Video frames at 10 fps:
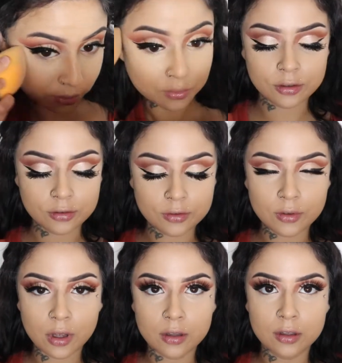Do
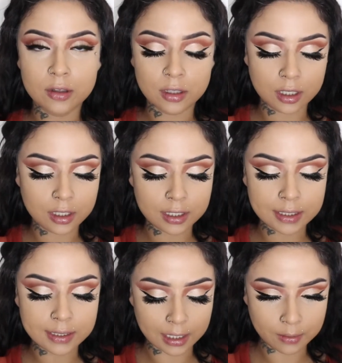the
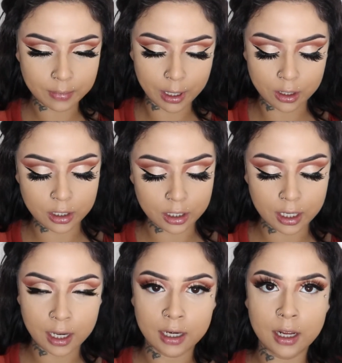setting powder,
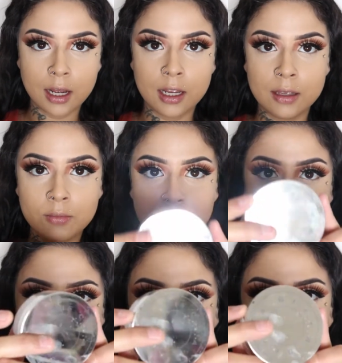and I am
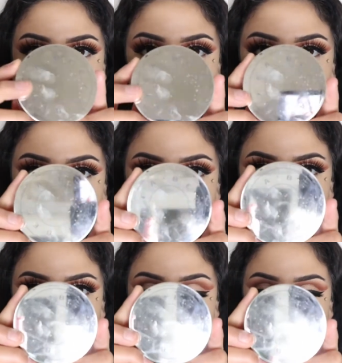using this one
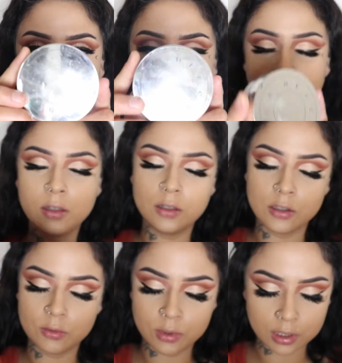right here.
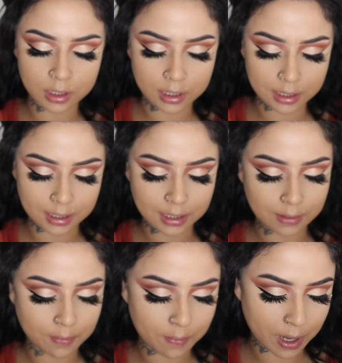This one is
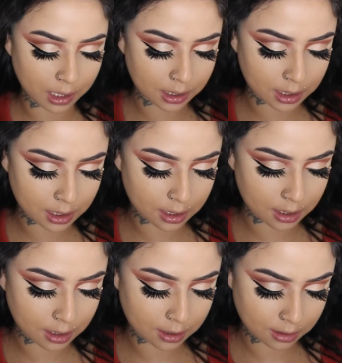the
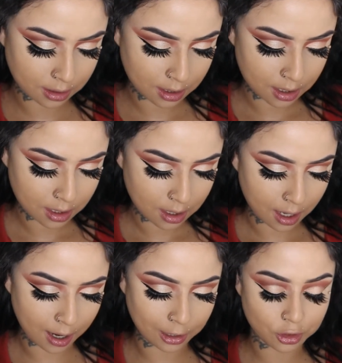Becca
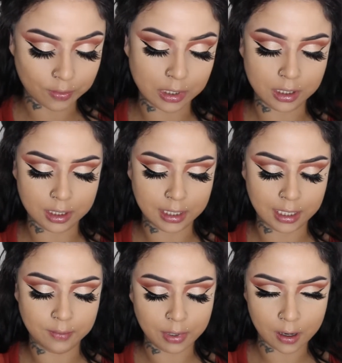Hydra Mist
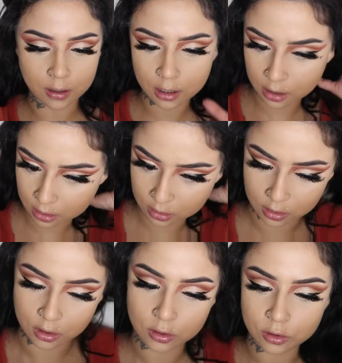setting powder.
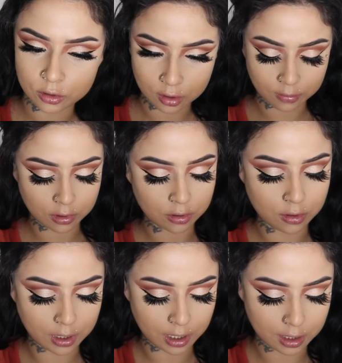So I'm gonna
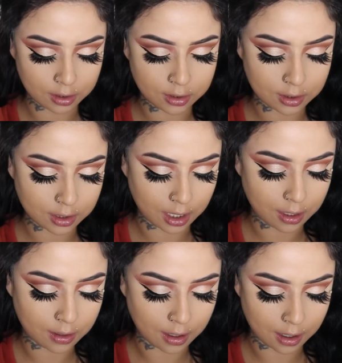go ahead and
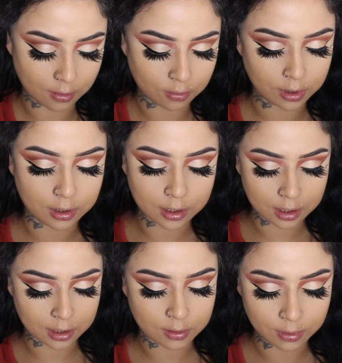set that with
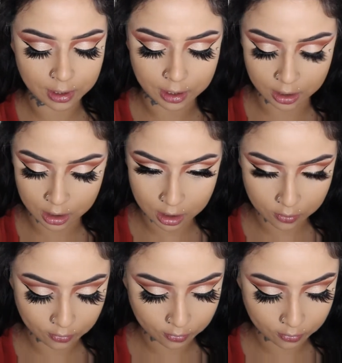this right here.